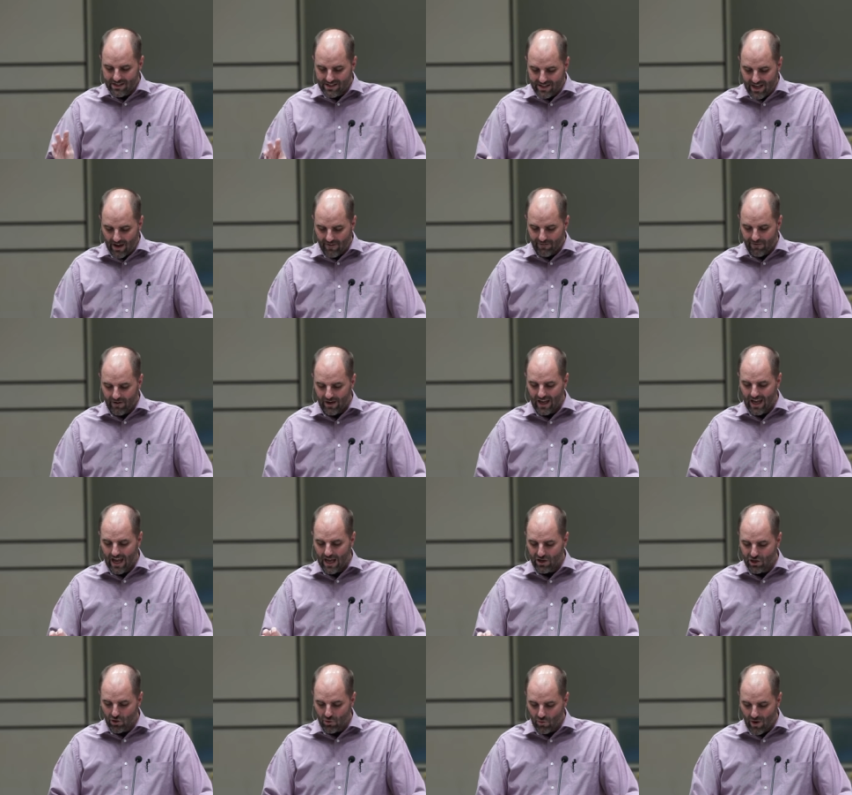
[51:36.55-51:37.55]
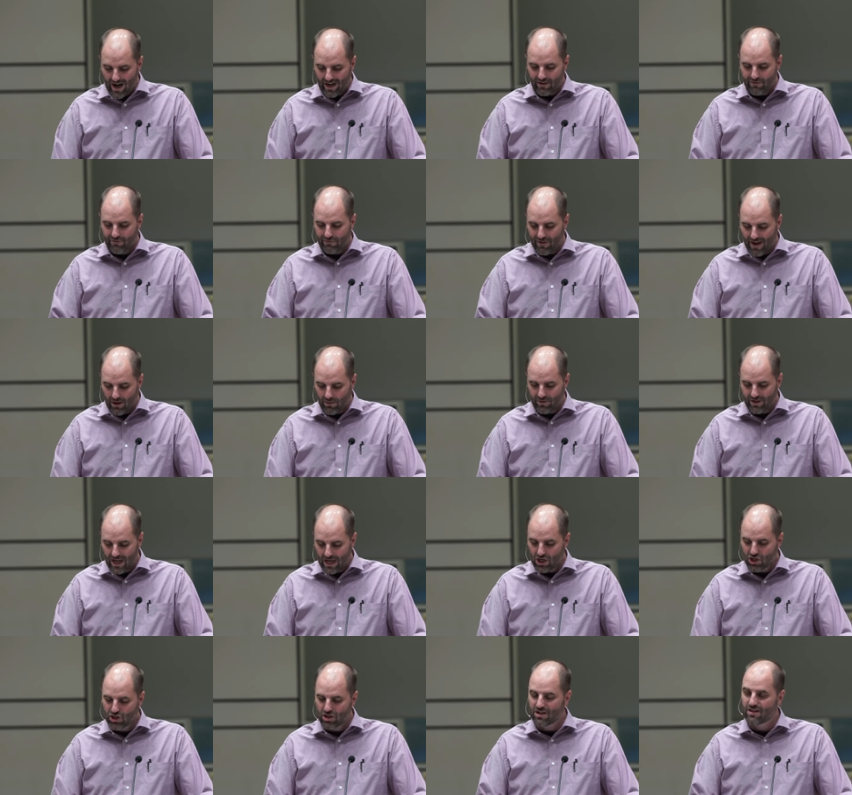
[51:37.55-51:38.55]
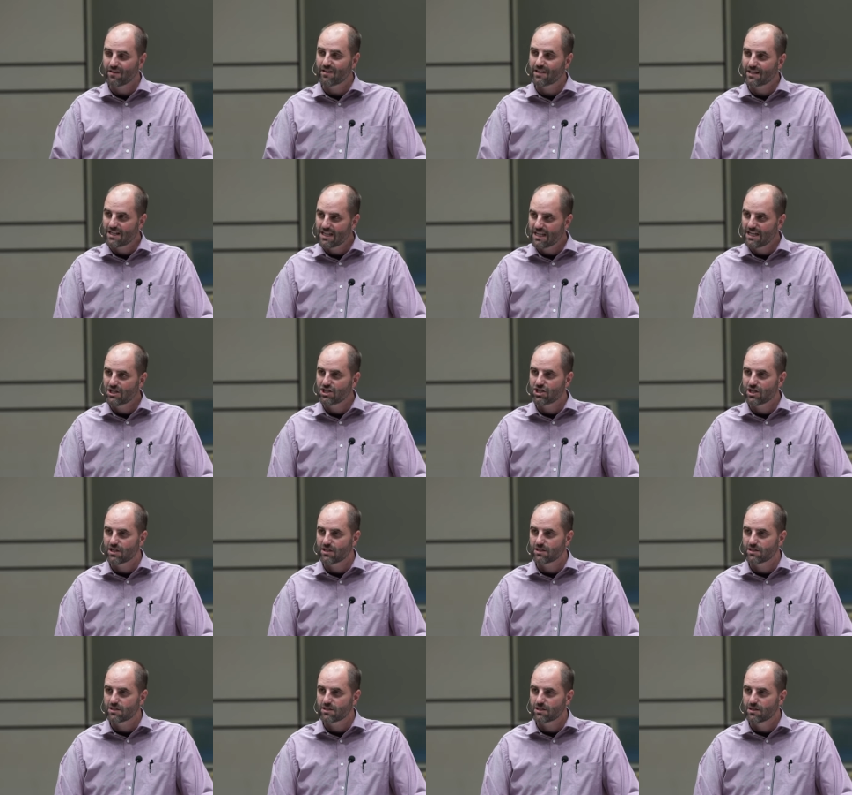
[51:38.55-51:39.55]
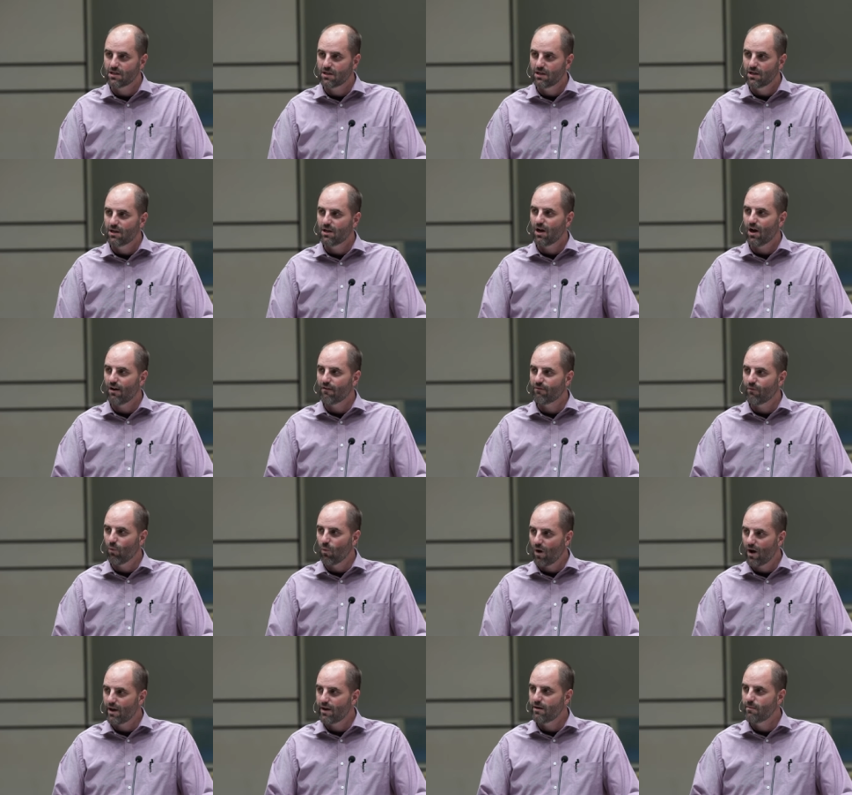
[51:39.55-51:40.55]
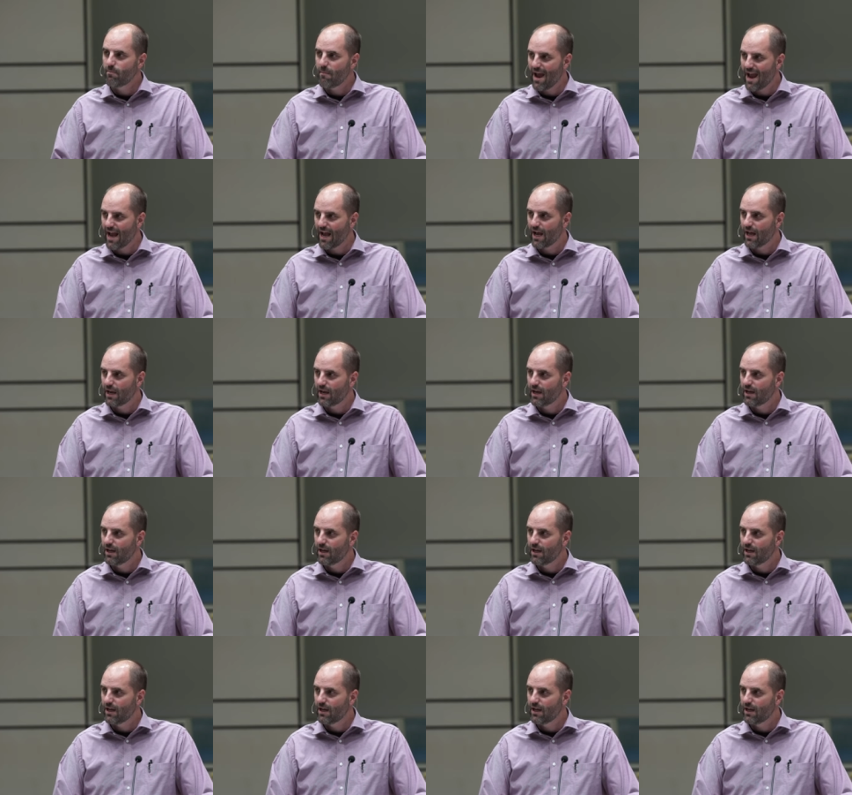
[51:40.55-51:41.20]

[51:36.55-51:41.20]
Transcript: definite and direct foundation in the teachings of one man,